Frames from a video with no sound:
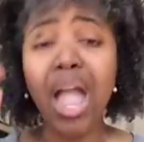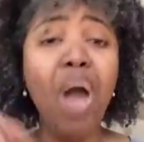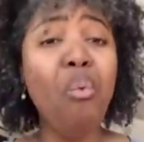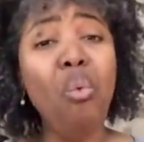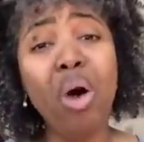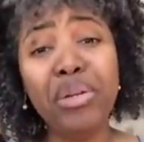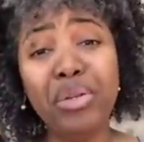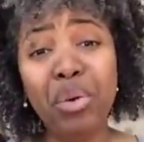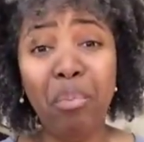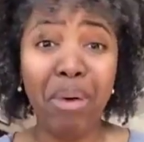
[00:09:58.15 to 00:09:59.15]
I want
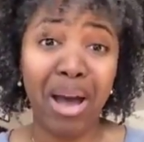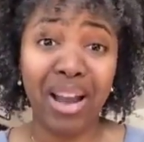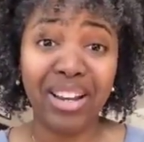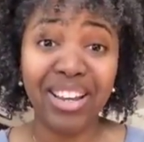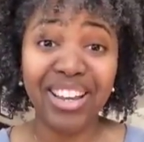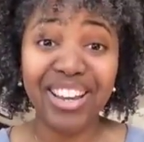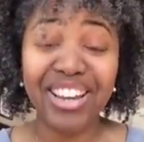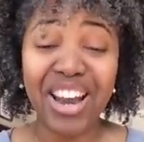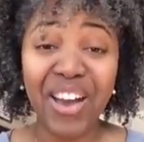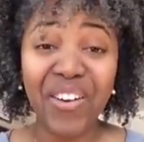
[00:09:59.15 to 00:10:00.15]
to, but
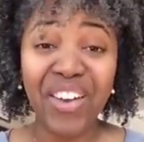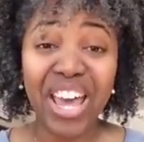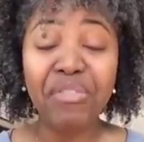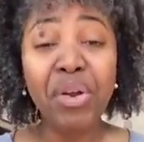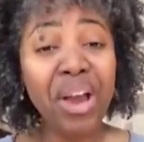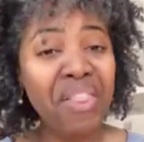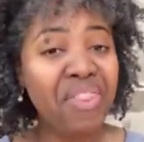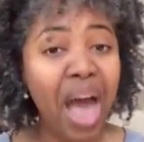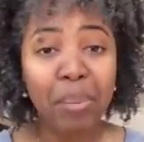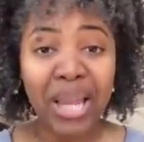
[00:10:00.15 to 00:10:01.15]
You know, if you're in
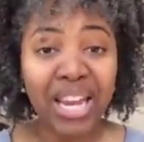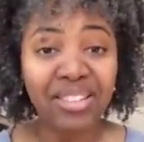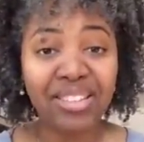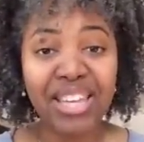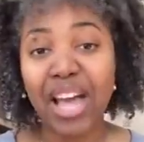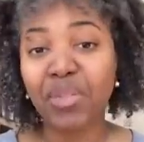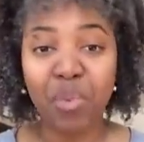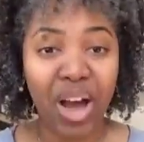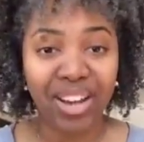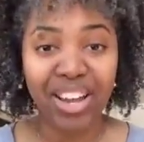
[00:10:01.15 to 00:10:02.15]
that place, guess
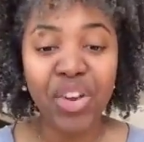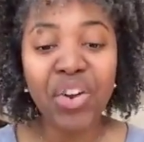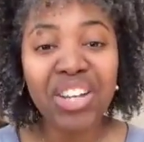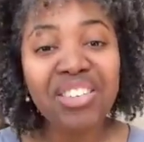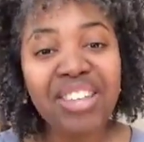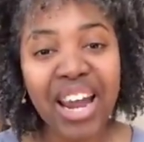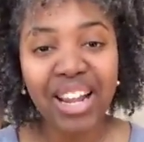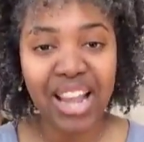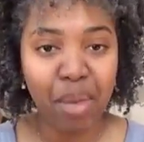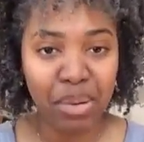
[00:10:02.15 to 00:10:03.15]
what? You're going to stay in that